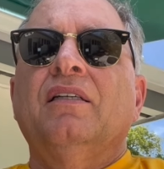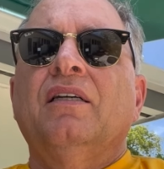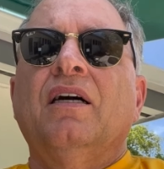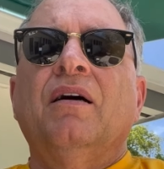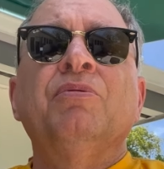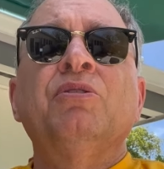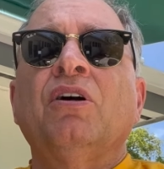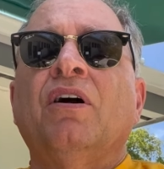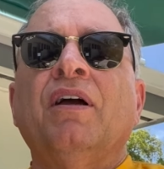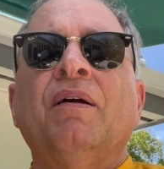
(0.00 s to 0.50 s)

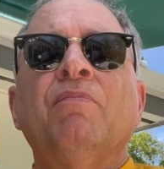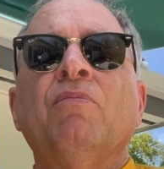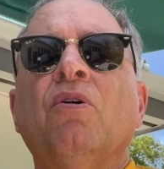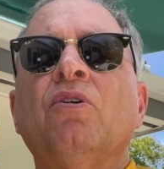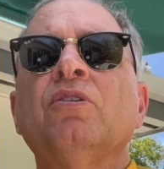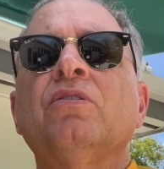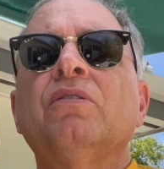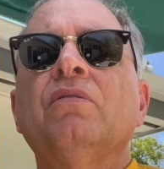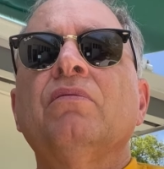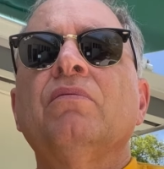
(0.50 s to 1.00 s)
I'm sorry,
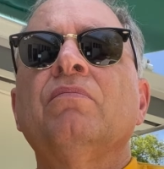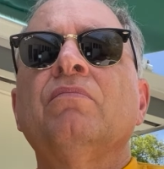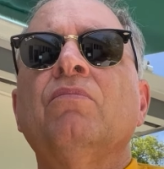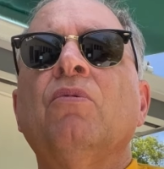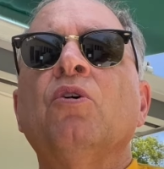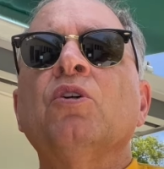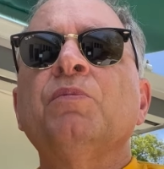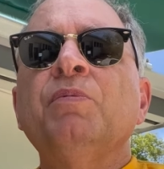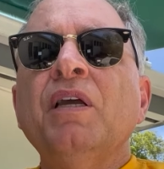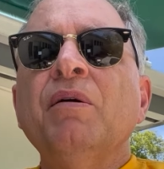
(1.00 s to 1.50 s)

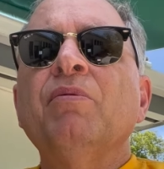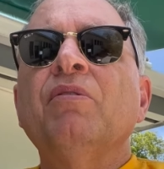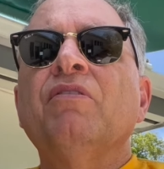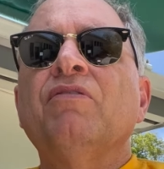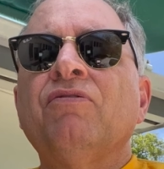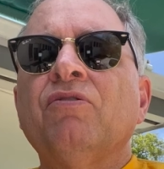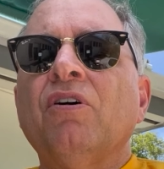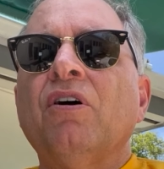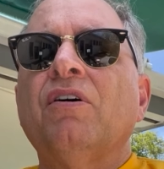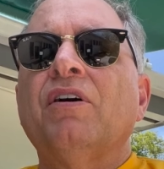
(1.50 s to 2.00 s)
most people in
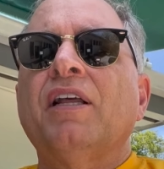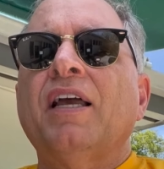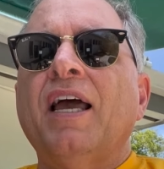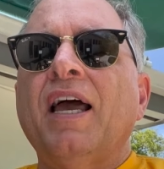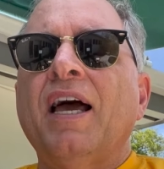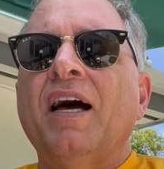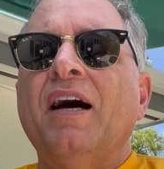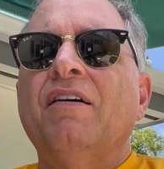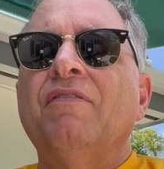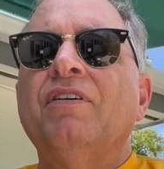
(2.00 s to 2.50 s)
Florida
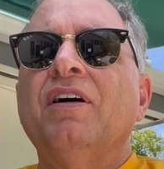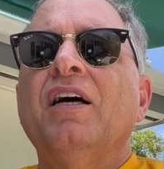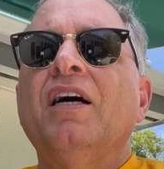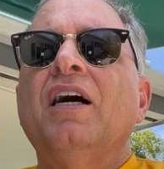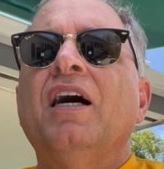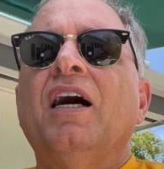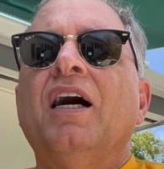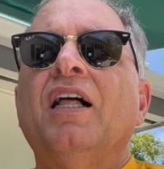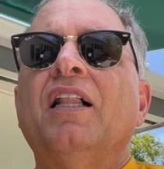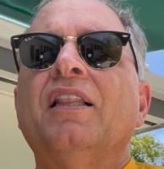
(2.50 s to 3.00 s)
have
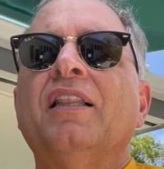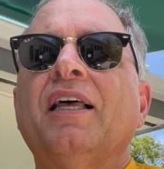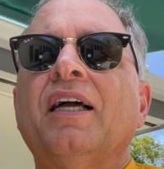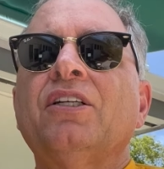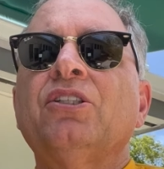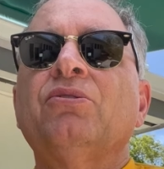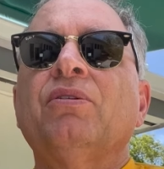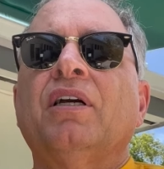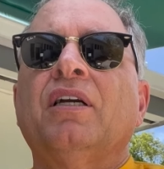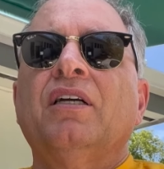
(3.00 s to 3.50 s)

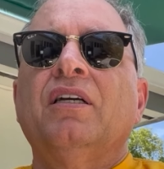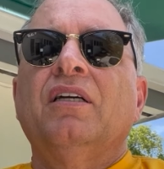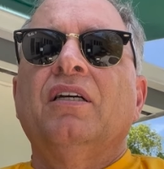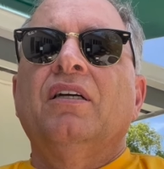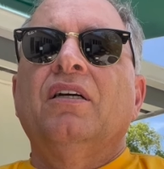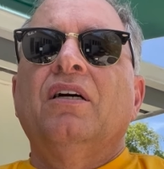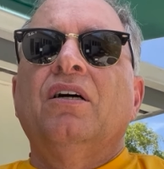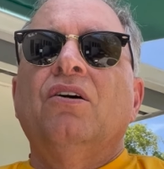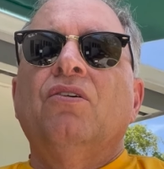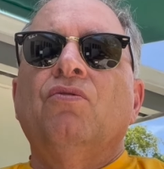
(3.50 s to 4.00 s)
electric
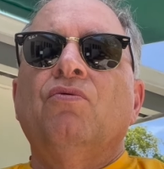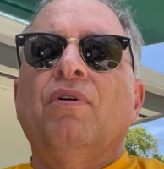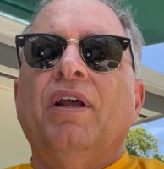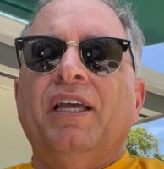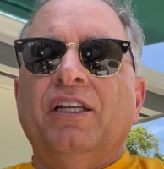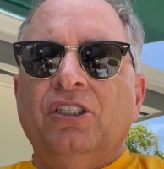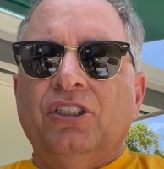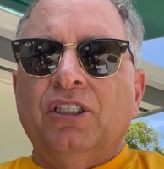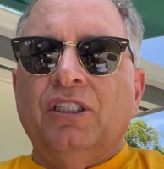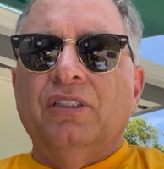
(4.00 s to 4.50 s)

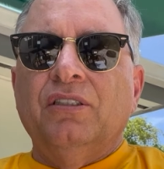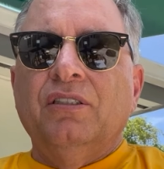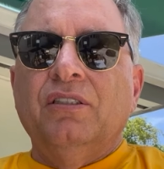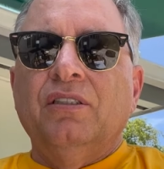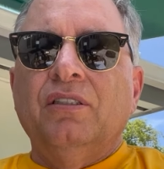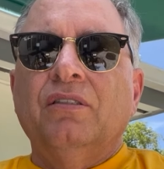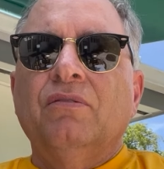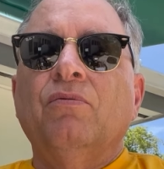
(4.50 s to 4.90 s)
ranges.